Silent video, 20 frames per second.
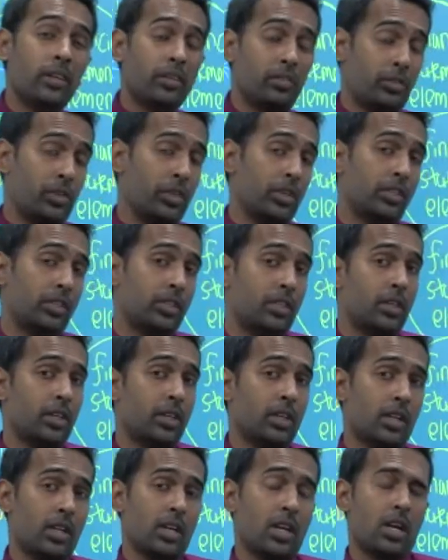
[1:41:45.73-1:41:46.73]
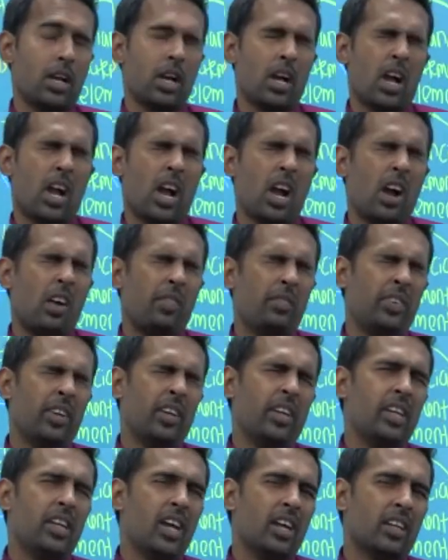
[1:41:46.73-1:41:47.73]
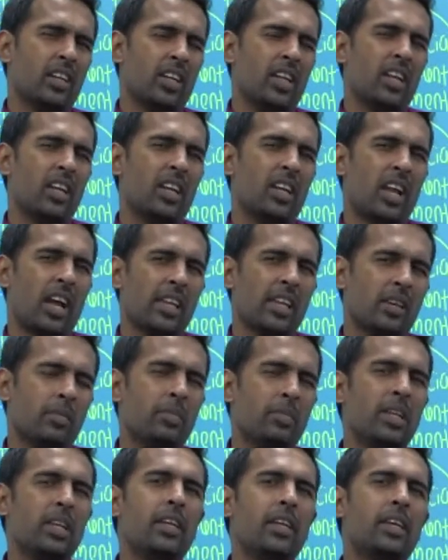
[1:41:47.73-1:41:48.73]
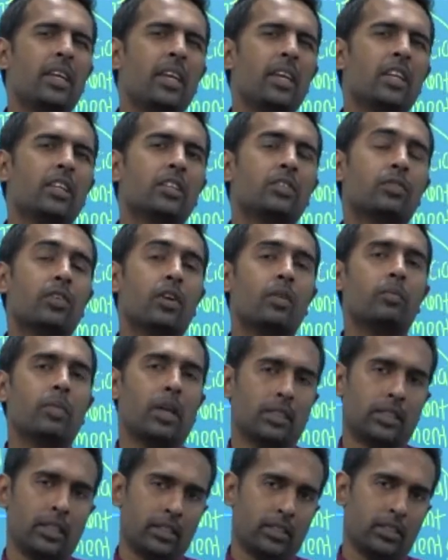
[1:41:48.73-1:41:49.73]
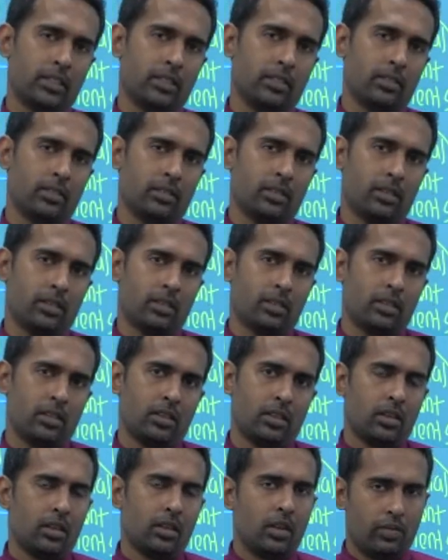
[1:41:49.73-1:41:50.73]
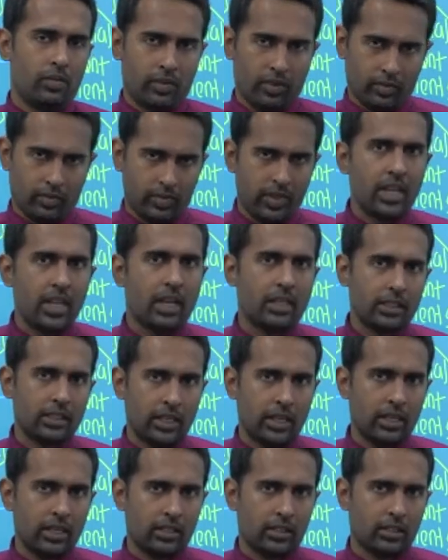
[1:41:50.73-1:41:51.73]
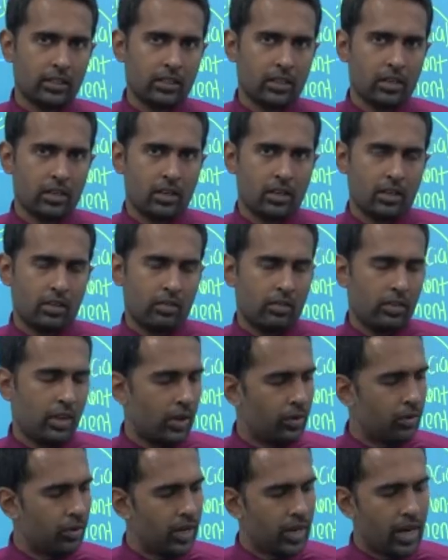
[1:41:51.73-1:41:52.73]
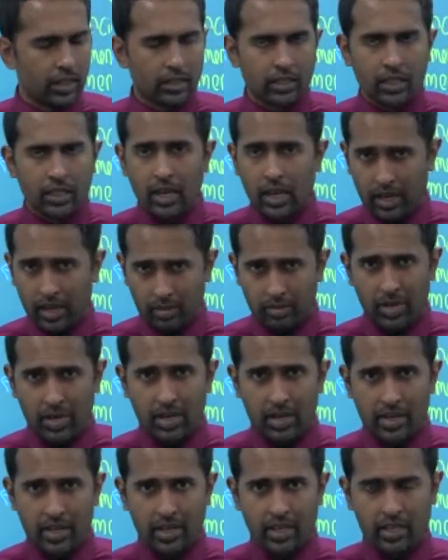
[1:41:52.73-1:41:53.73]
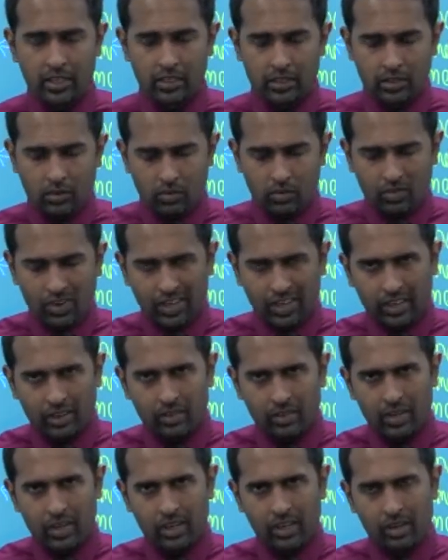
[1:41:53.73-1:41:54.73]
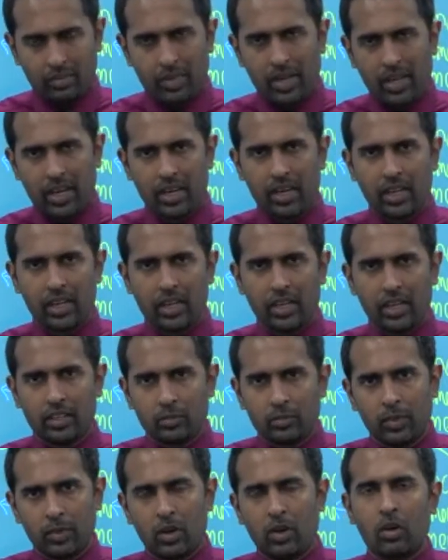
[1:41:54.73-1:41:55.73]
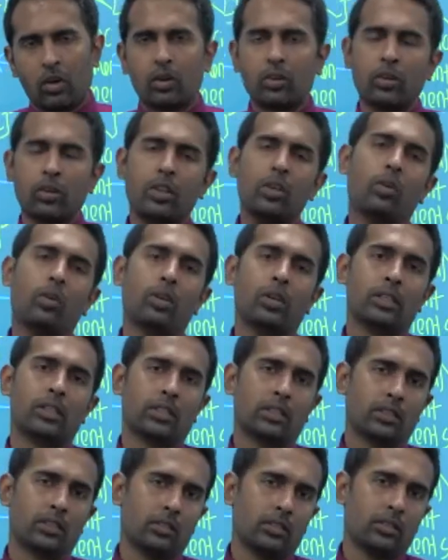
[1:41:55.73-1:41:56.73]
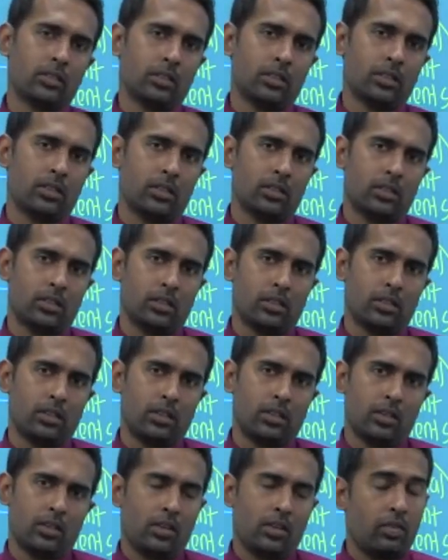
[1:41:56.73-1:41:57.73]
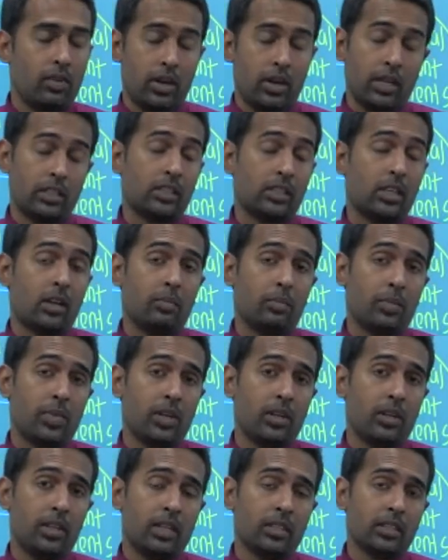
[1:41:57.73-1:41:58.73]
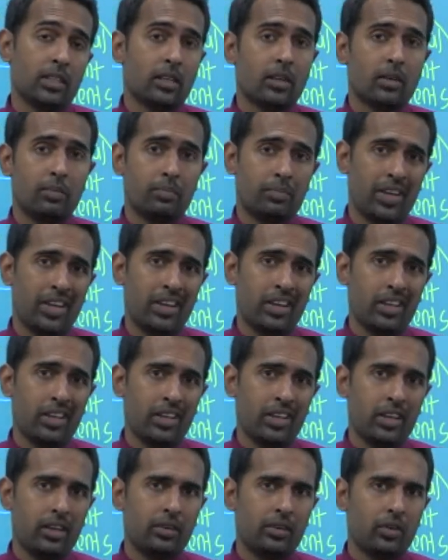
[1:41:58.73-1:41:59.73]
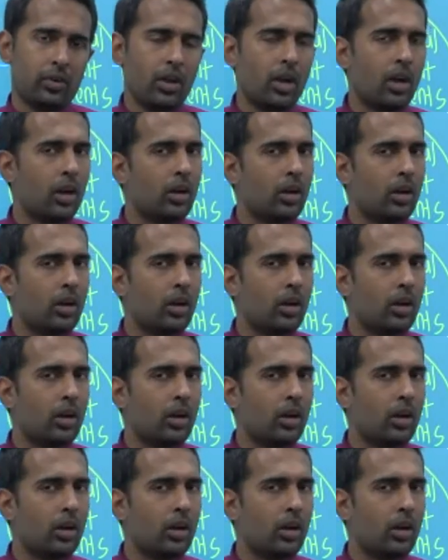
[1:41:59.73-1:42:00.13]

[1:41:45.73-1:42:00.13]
interest after deducting liabilities from assets. Now, from the assets, we have to deduct the liabilities. Whatever remaining is belong to the owners. Now, for an example, there's a company, it got